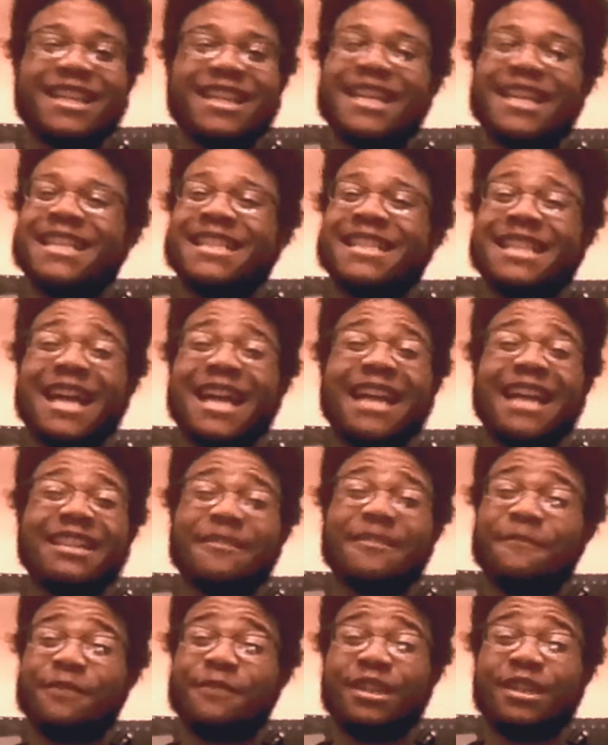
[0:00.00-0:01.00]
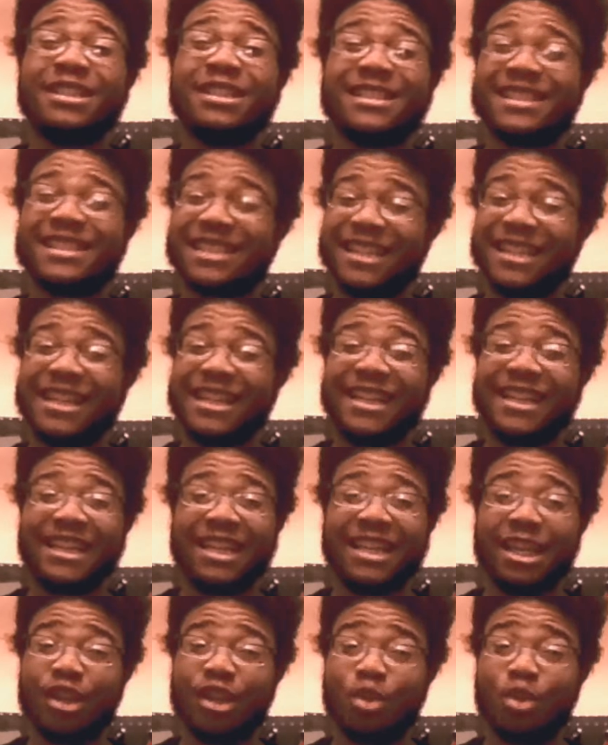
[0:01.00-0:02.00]
is not the funnest thing
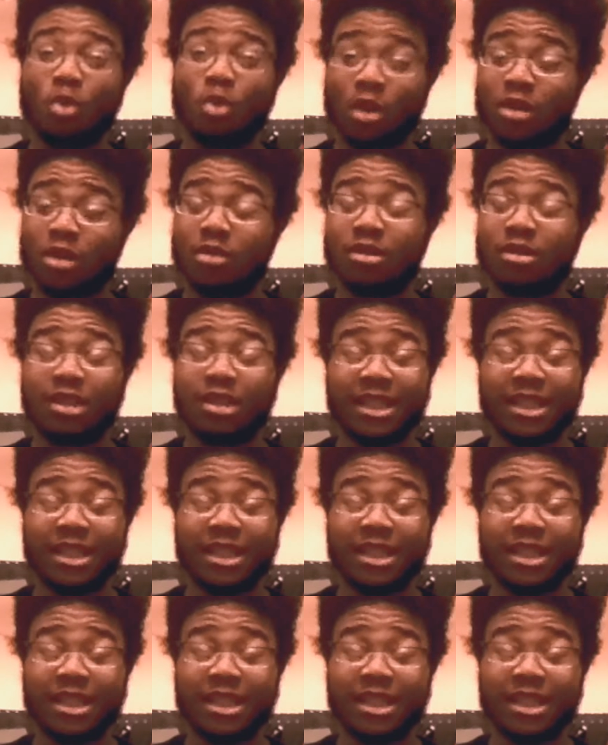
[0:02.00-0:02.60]
in the world.